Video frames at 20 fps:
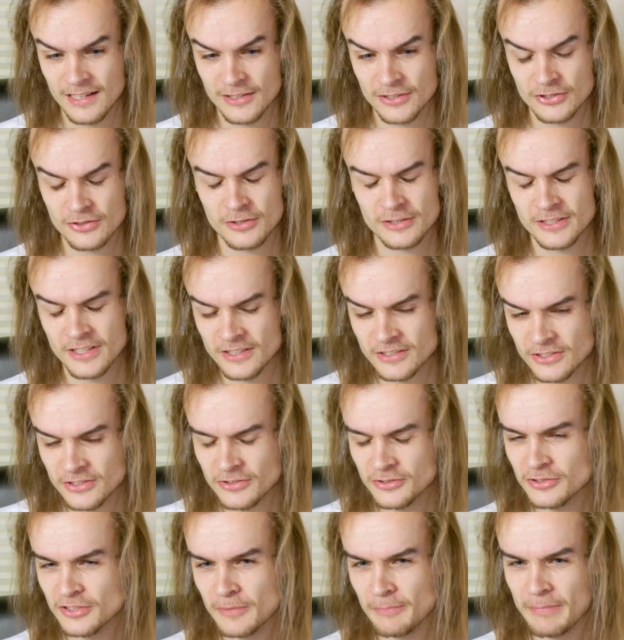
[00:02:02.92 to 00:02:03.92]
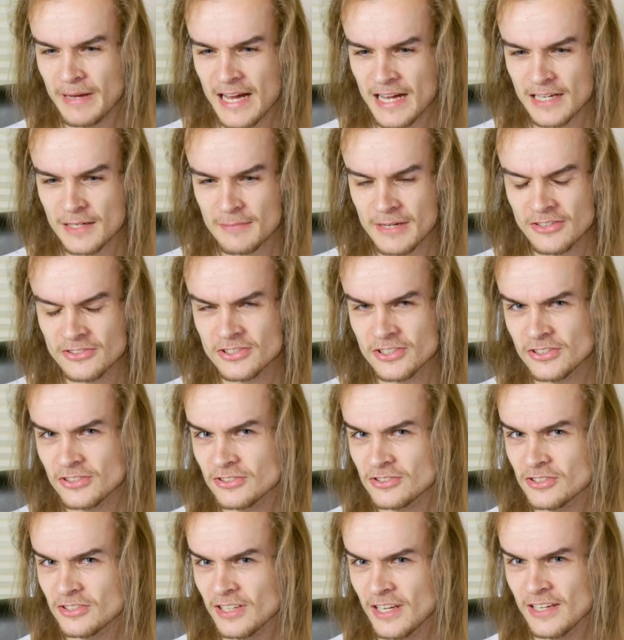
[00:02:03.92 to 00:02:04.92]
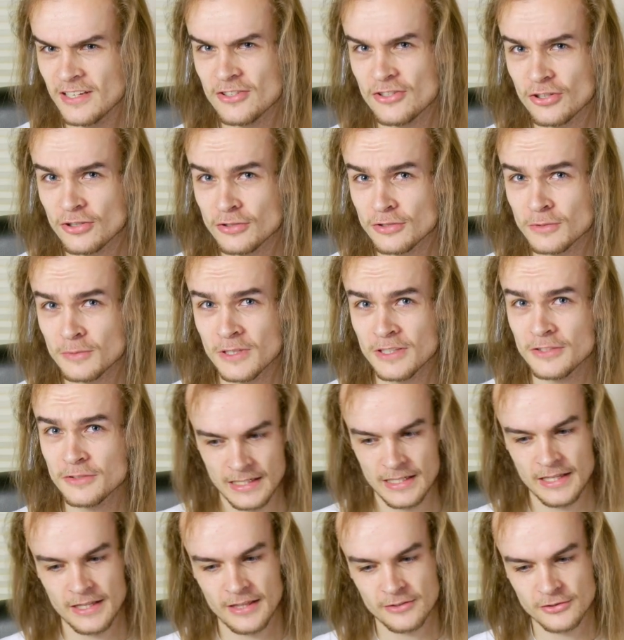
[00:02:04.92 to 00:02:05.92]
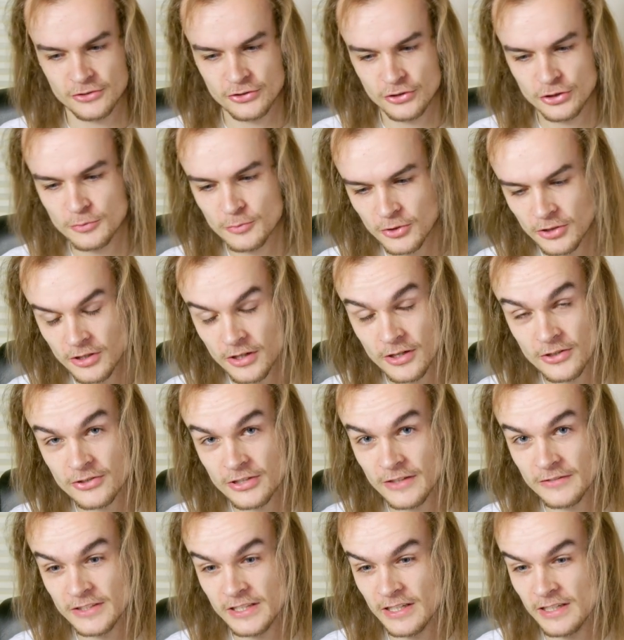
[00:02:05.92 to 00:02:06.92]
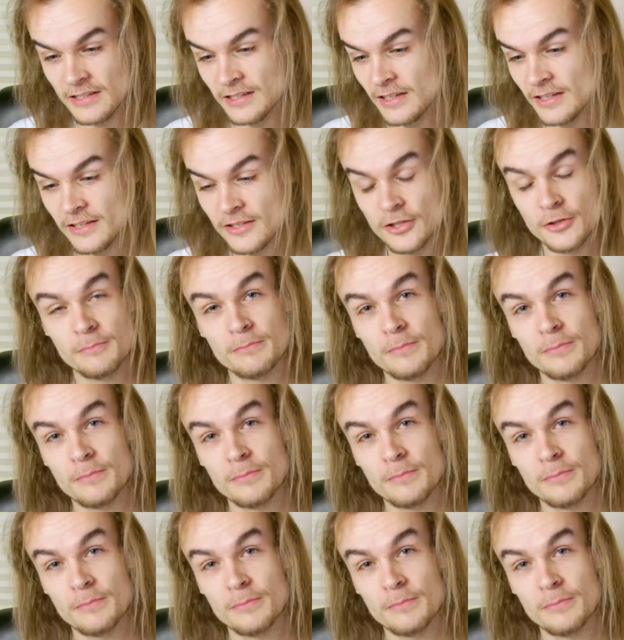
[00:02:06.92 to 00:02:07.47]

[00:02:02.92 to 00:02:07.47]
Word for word: so it doesn't use the back amounts, it uses internal ones. There was two more hard drives hidden in here,